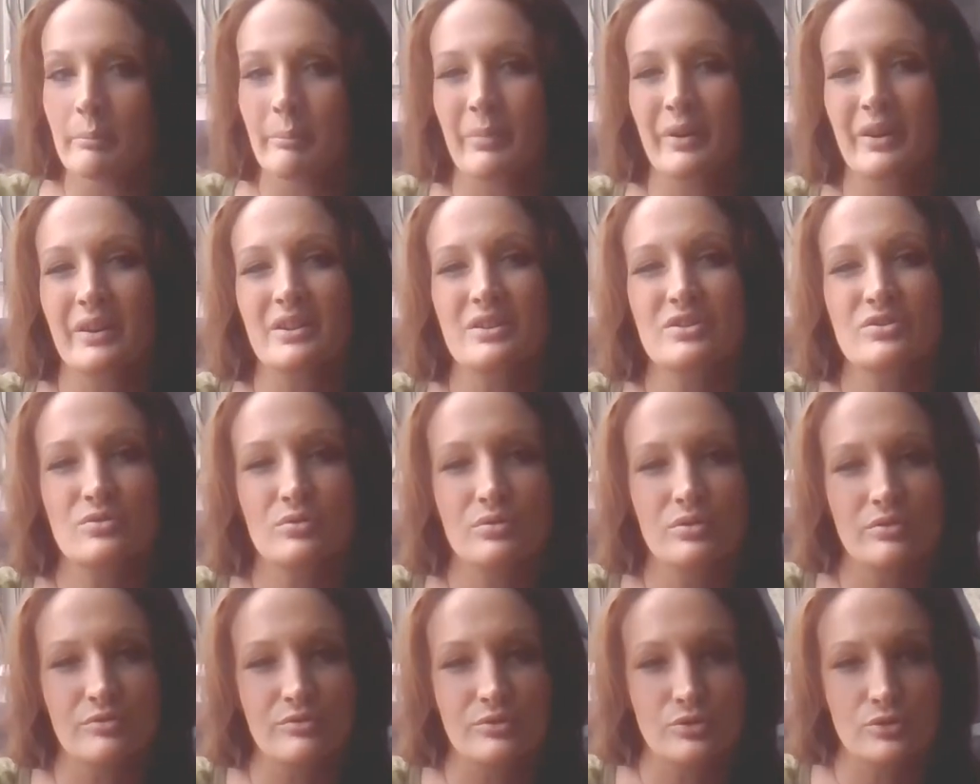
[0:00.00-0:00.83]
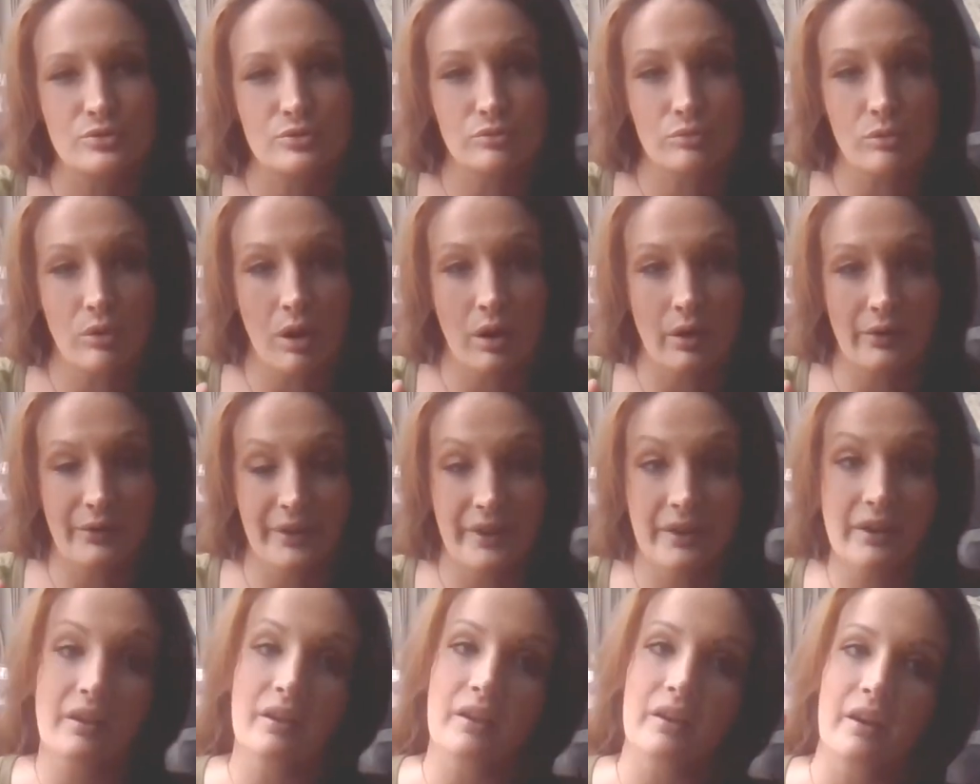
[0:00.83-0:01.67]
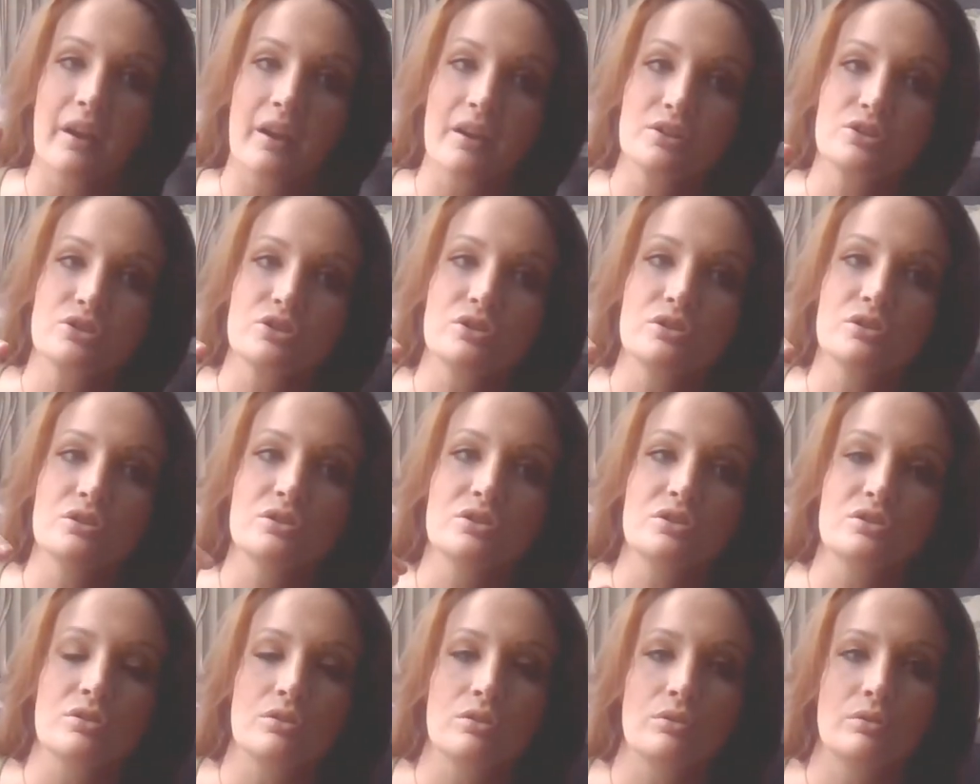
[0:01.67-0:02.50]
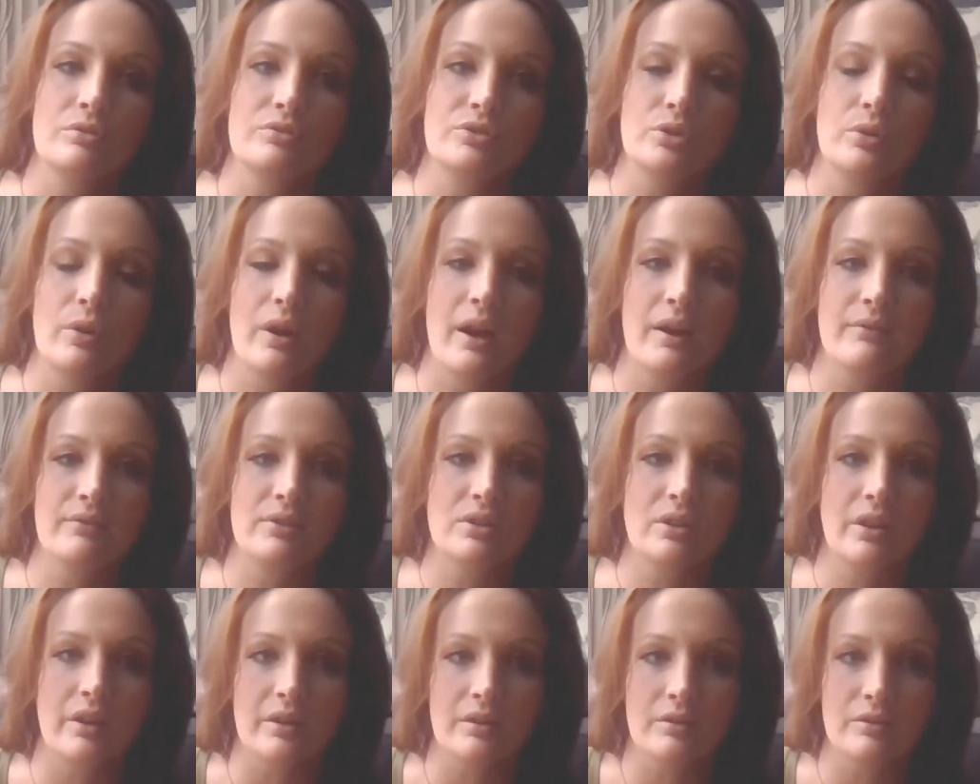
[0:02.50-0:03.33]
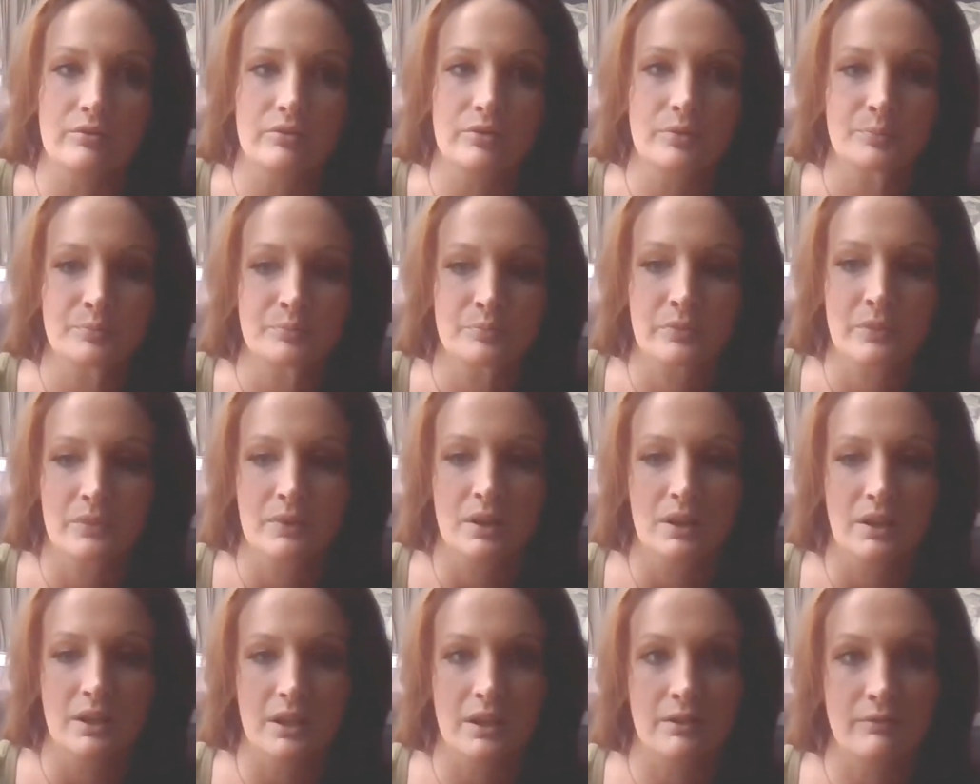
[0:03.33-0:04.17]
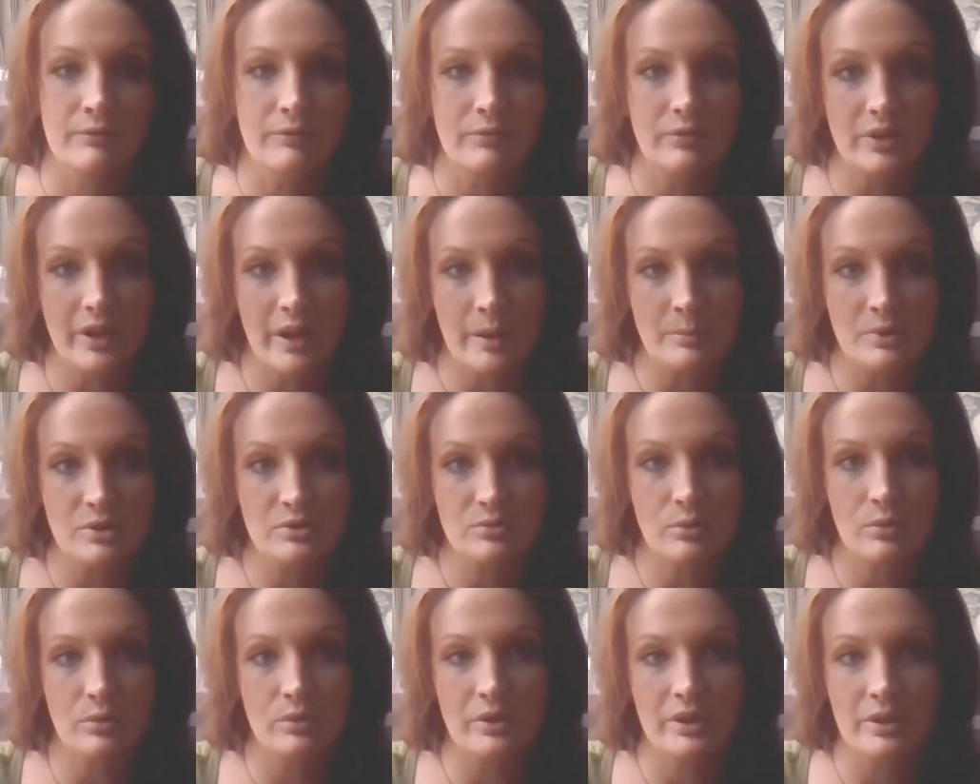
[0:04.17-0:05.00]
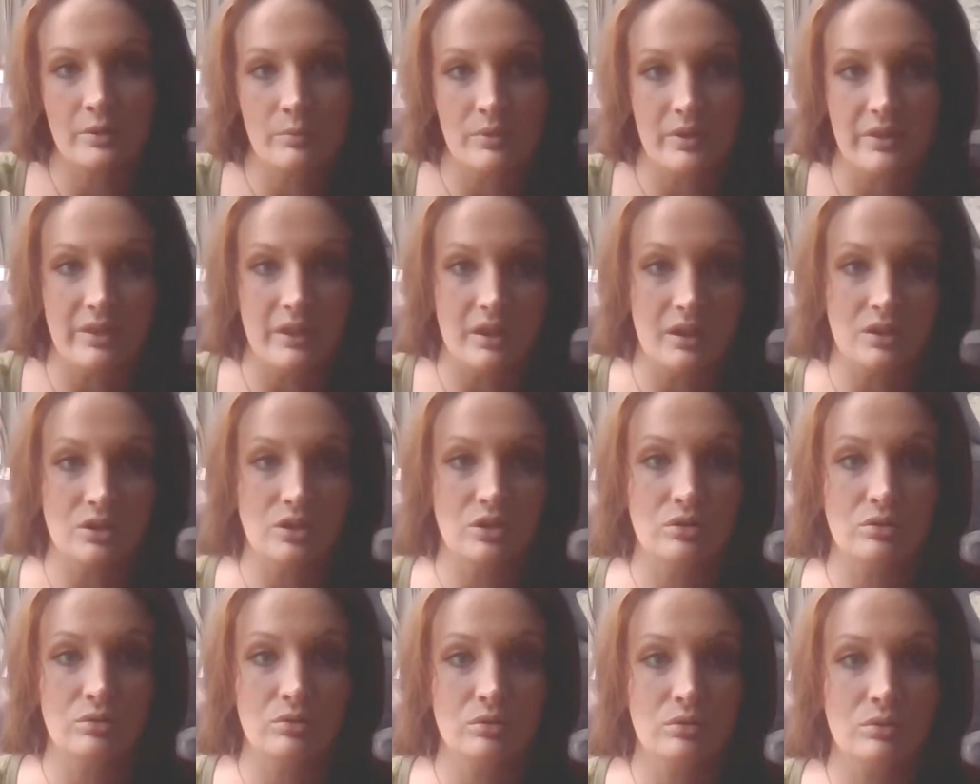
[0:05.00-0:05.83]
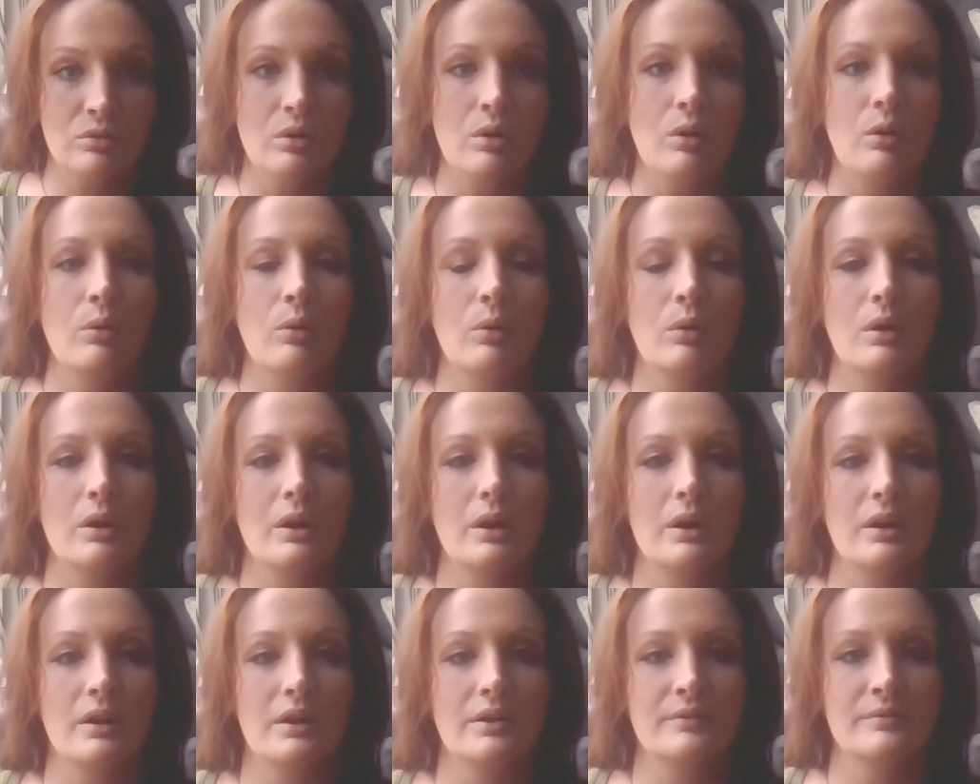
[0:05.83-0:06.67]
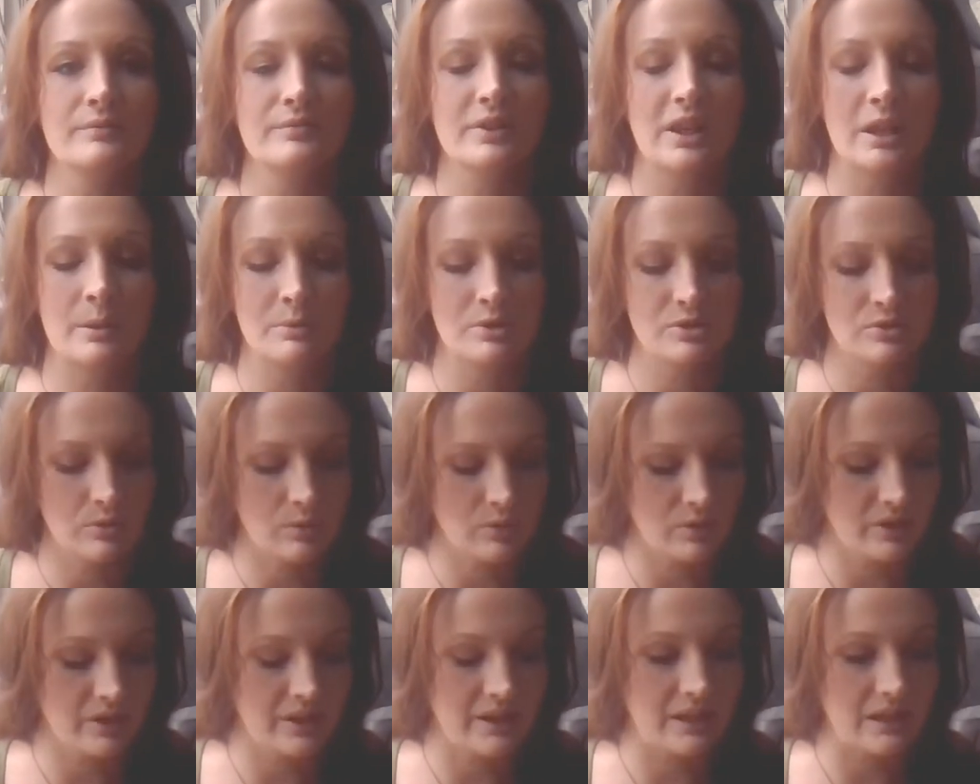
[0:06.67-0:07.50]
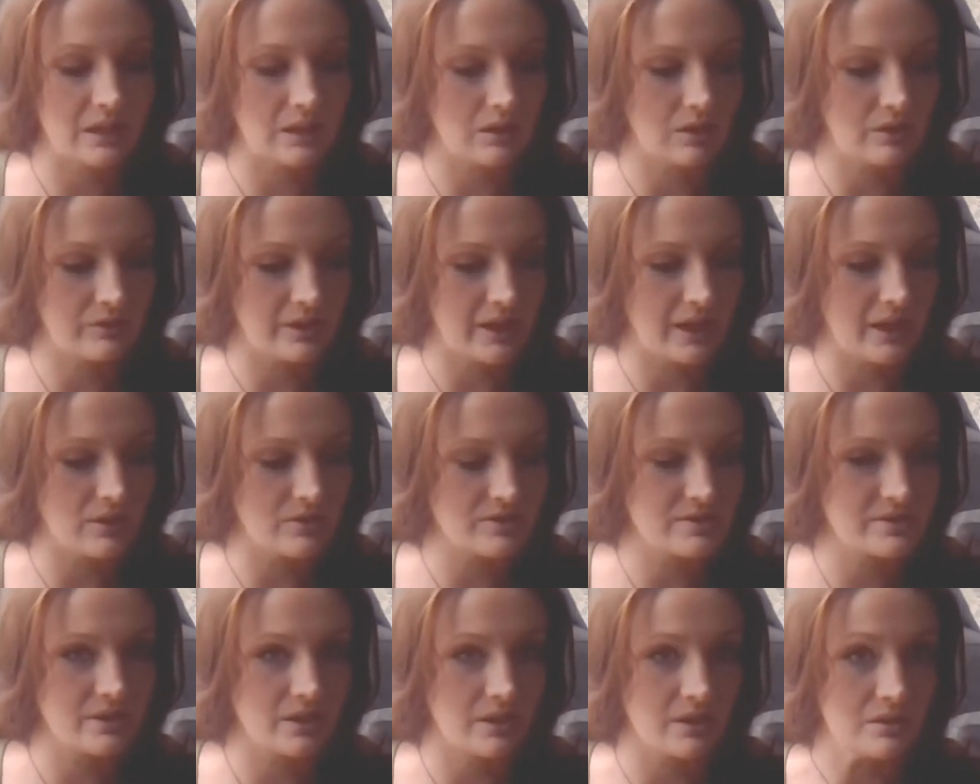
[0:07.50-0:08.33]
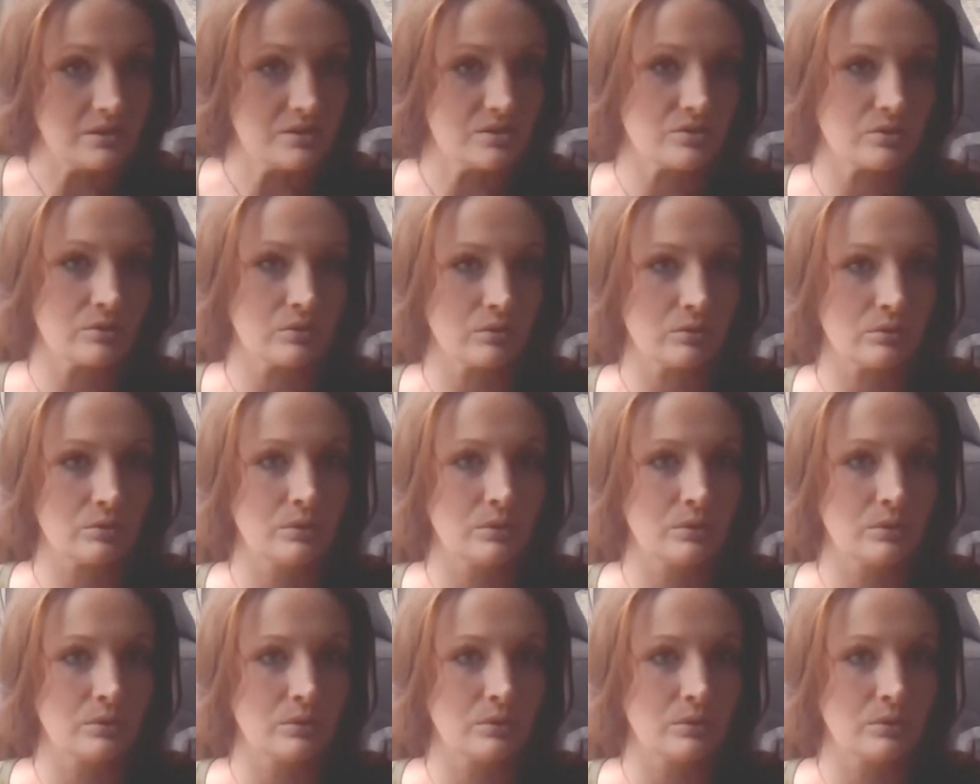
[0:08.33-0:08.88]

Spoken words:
But it's sort of drawing in action. So if you have a lot of inflammatory within you or inflammatory on the outside, so